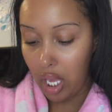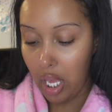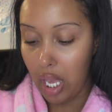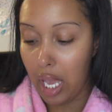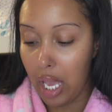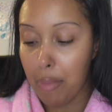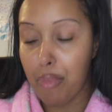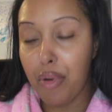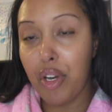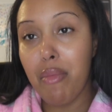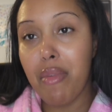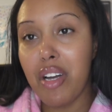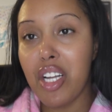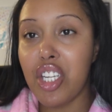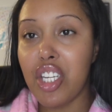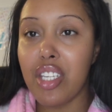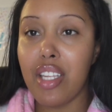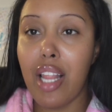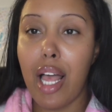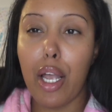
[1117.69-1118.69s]
and pretty much
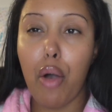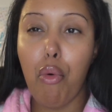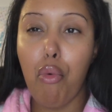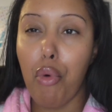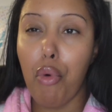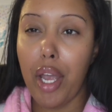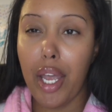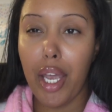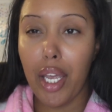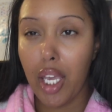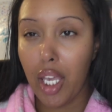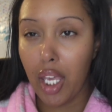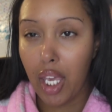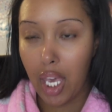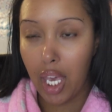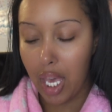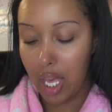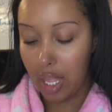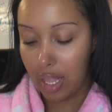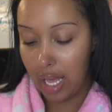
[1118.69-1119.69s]
it's like a wig
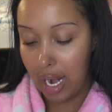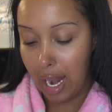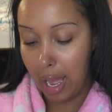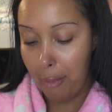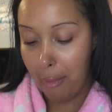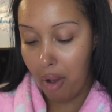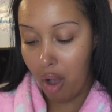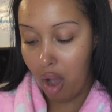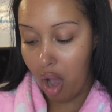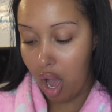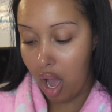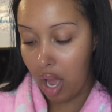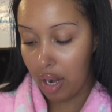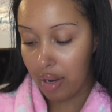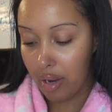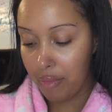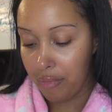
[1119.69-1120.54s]
kit that i bought